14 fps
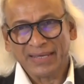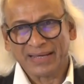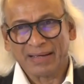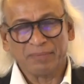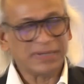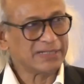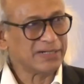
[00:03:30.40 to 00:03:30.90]

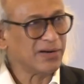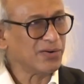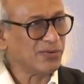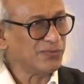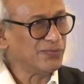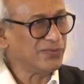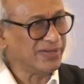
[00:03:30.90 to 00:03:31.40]
Commissioner
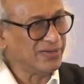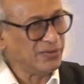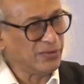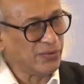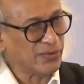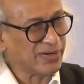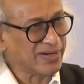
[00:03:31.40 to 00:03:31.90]
of
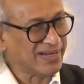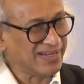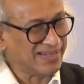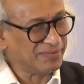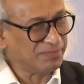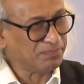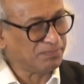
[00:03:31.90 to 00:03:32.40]
New York
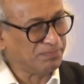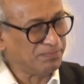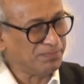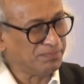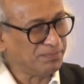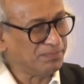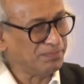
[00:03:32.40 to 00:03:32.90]

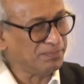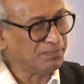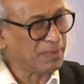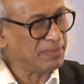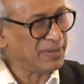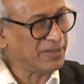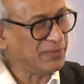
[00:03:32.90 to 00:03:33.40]

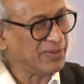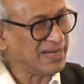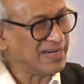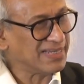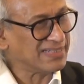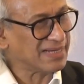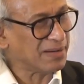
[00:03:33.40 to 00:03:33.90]
Public
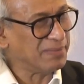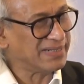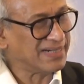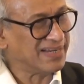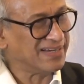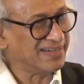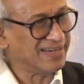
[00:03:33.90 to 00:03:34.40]
Utilities
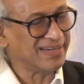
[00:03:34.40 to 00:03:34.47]
Commission.